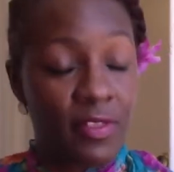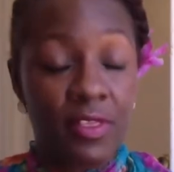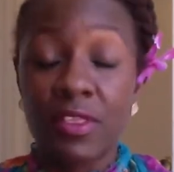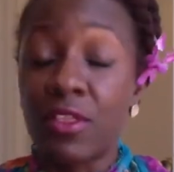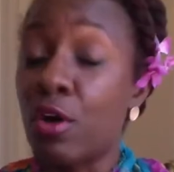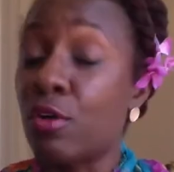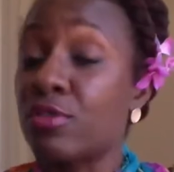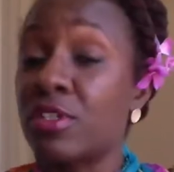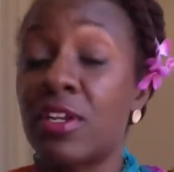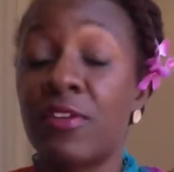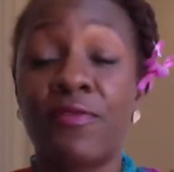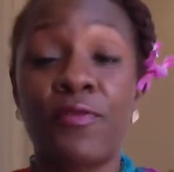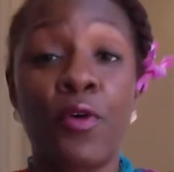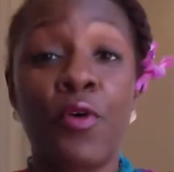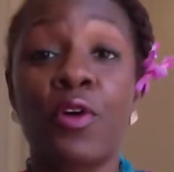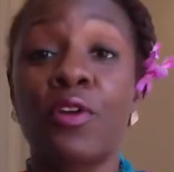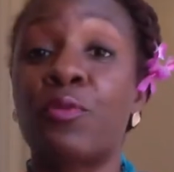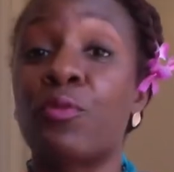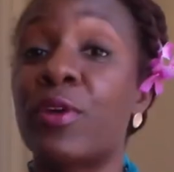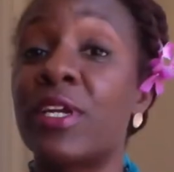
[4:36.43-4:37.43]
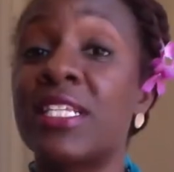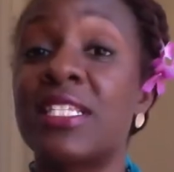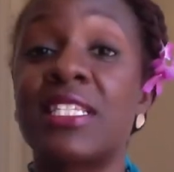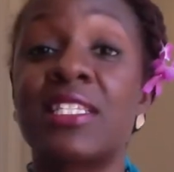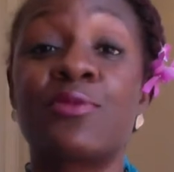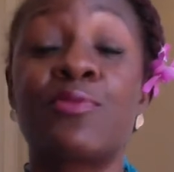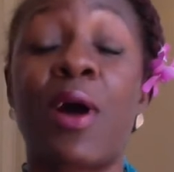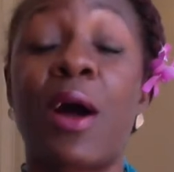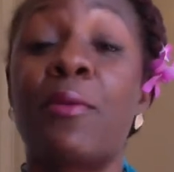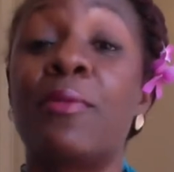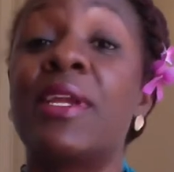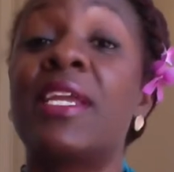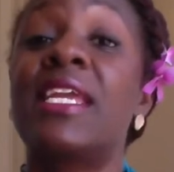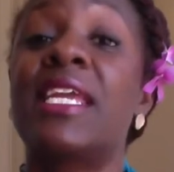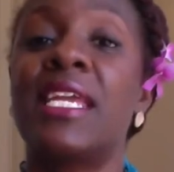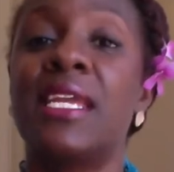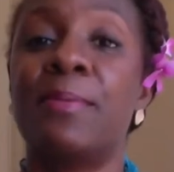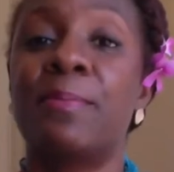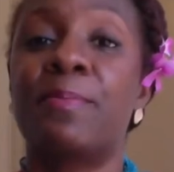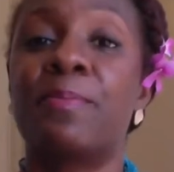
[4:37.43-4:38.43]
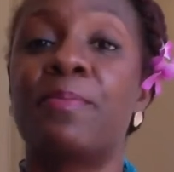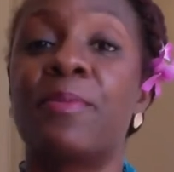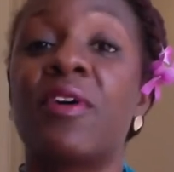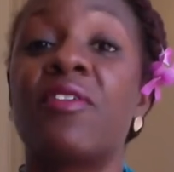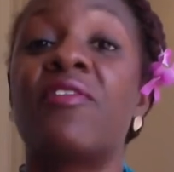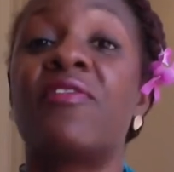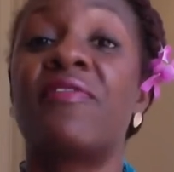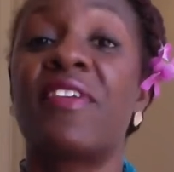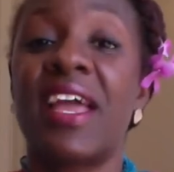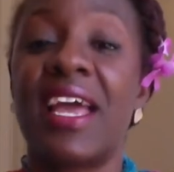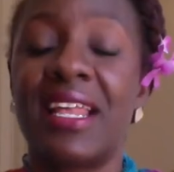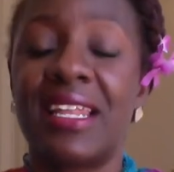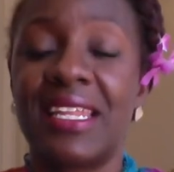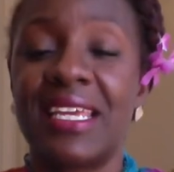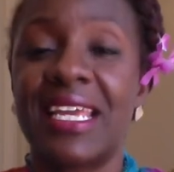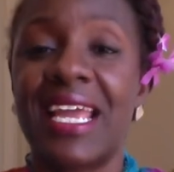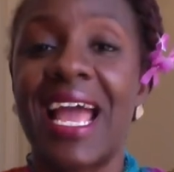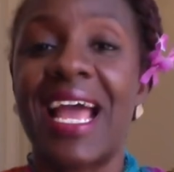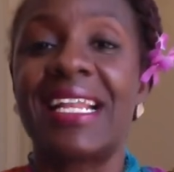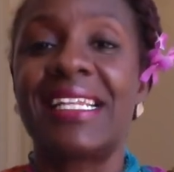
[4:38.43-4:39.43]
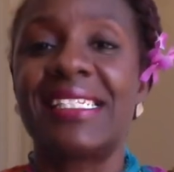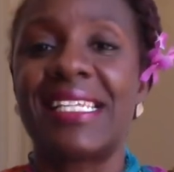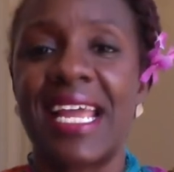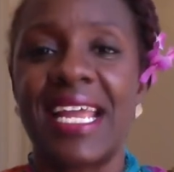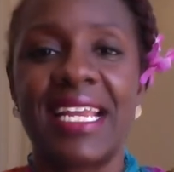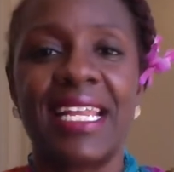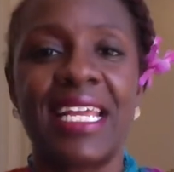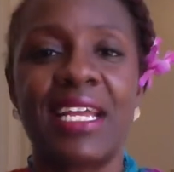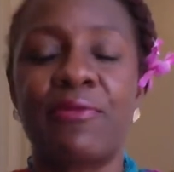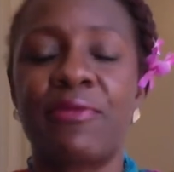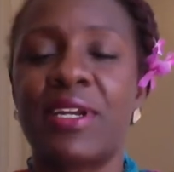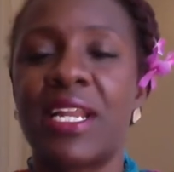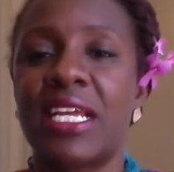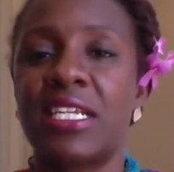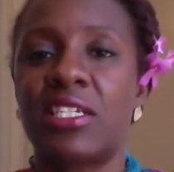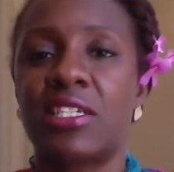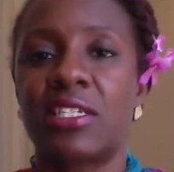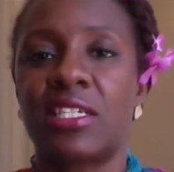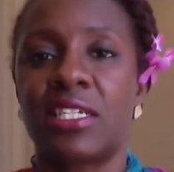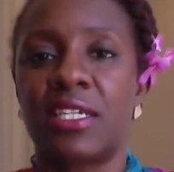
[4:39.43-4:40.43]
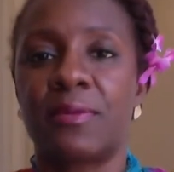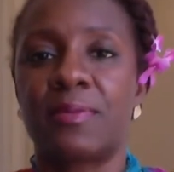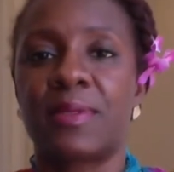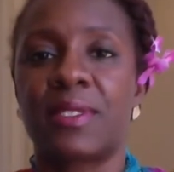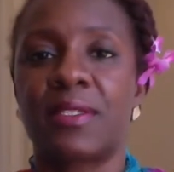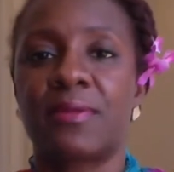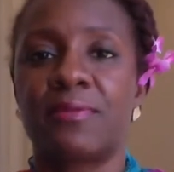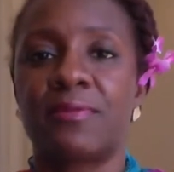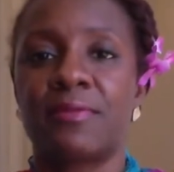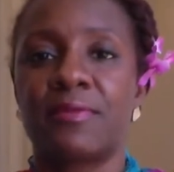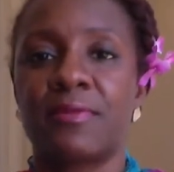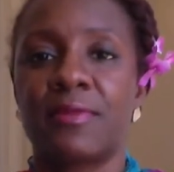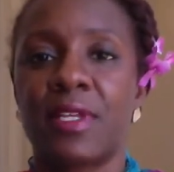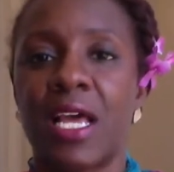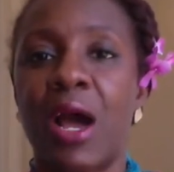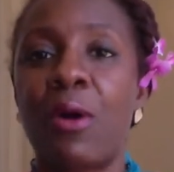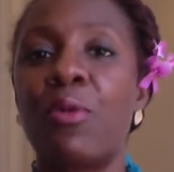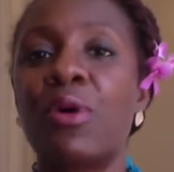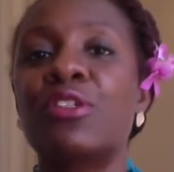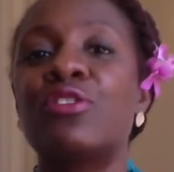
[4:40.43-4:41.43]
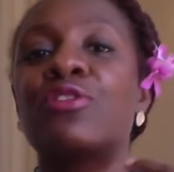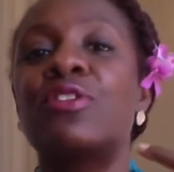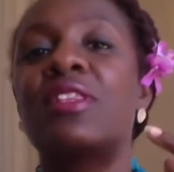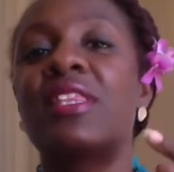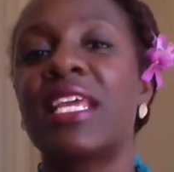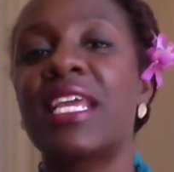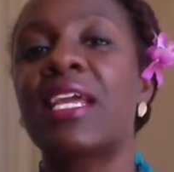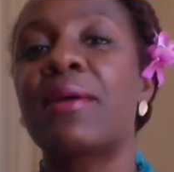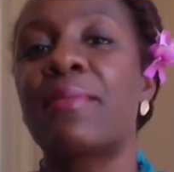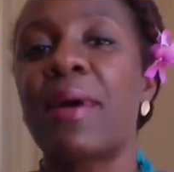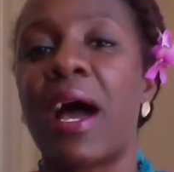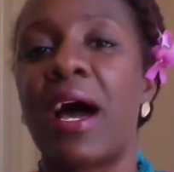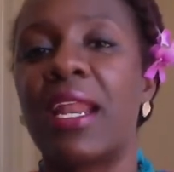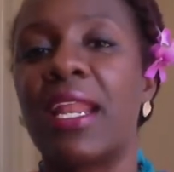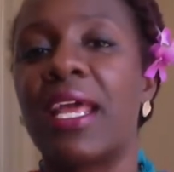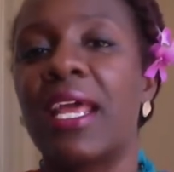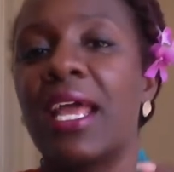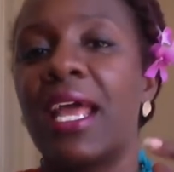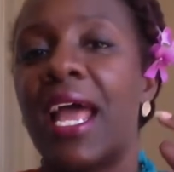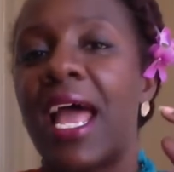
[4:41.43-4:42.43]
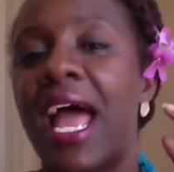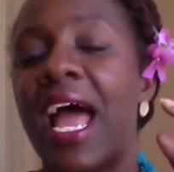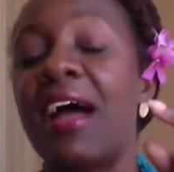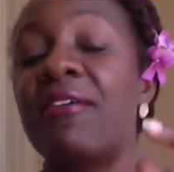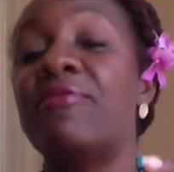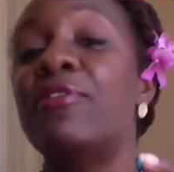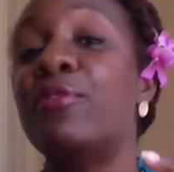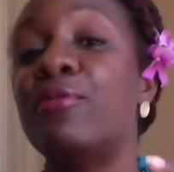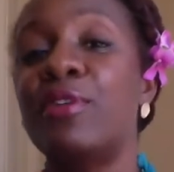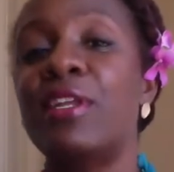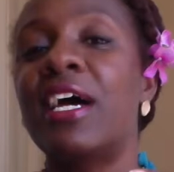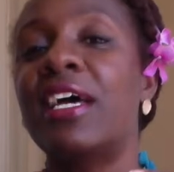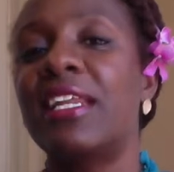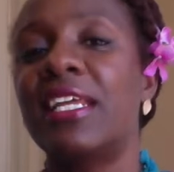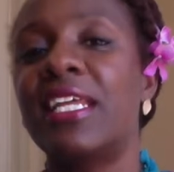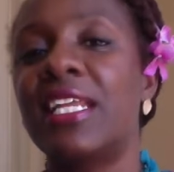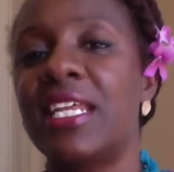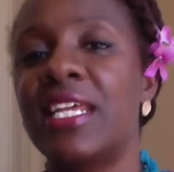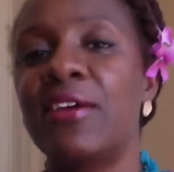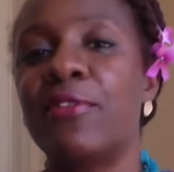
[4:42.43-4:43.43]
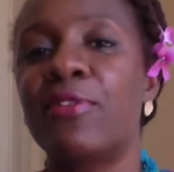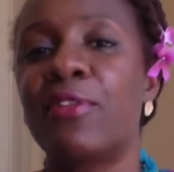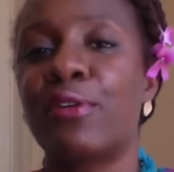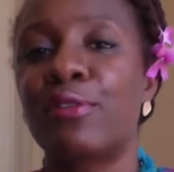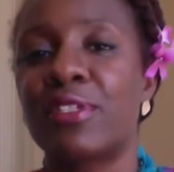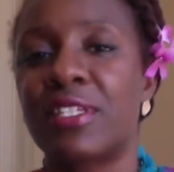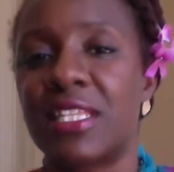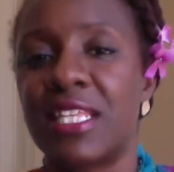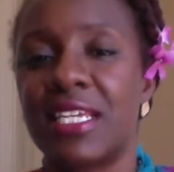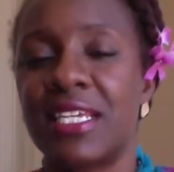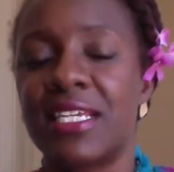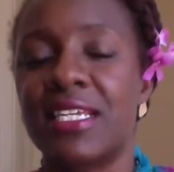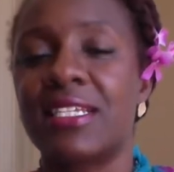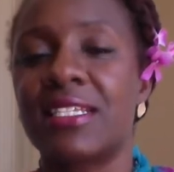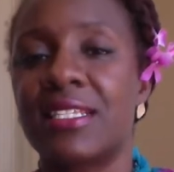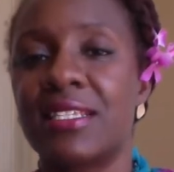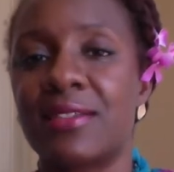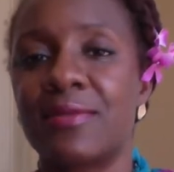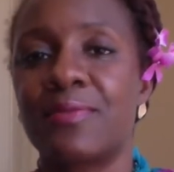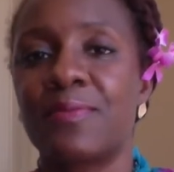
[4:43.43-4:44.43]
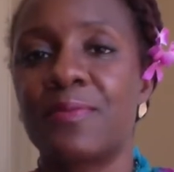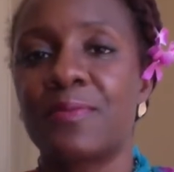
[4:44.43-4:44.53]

Those are the four reasons why we keep failing at dating and relationships. I want you to think about it. Have you done any of those things?